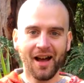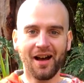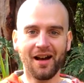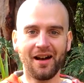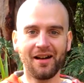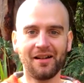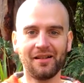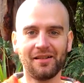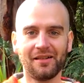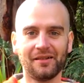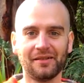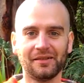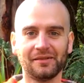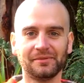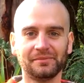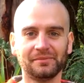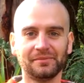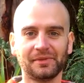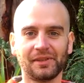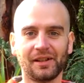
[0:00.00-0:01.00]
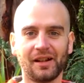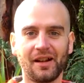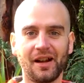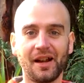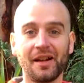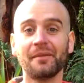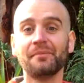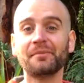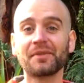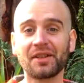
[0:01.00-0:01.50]
I
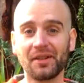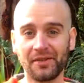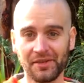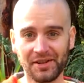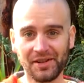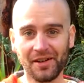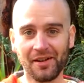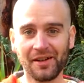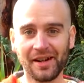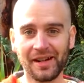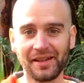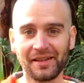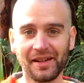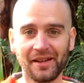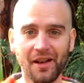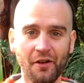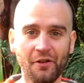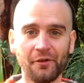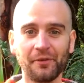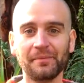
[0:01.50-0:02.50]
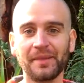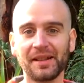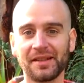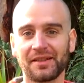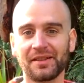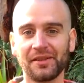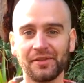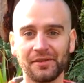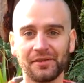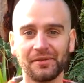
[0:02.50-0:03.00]
am so sorry that I will
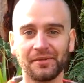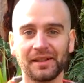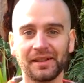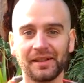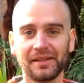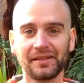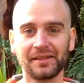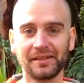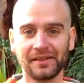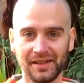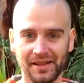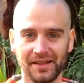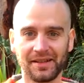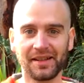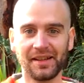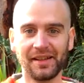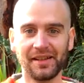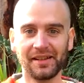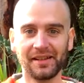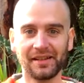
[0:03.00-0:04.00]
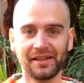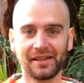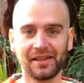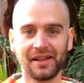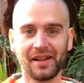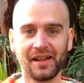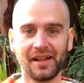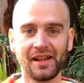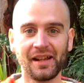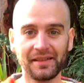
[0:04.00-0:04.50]
miss you this year
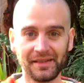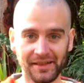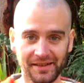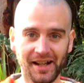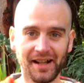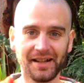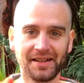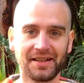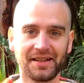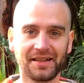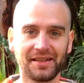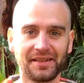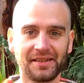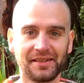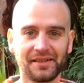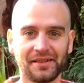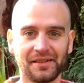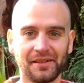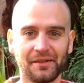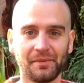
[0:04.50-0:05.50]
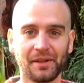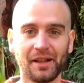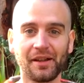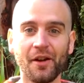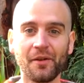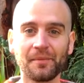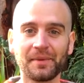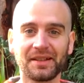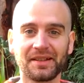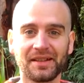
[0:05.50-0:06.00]
in the dust, but I
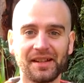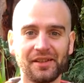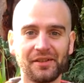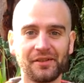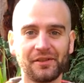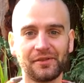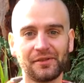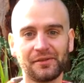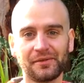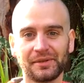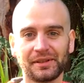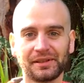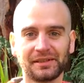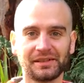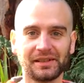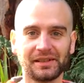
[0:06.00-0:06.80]
hope to see you